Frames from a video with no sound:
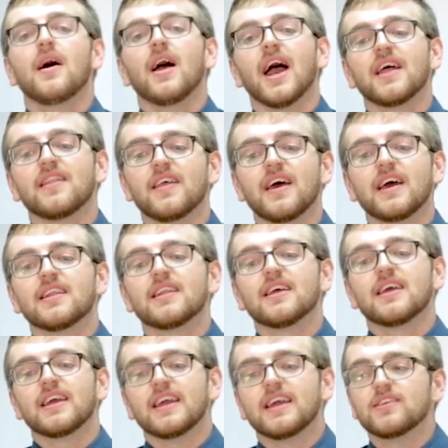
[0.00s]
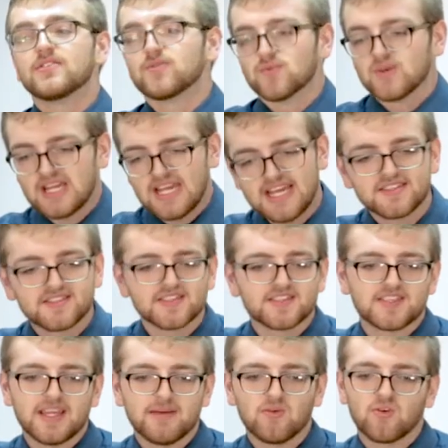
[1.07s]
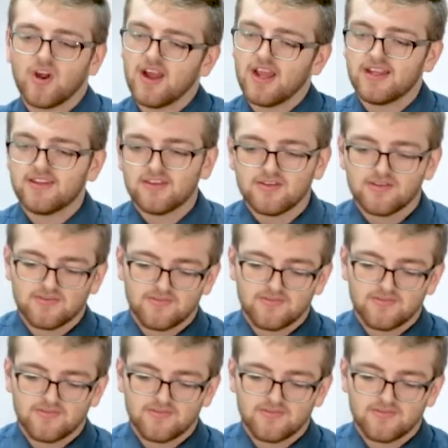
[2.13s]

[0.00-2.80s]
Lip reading: And then it hits the same grind,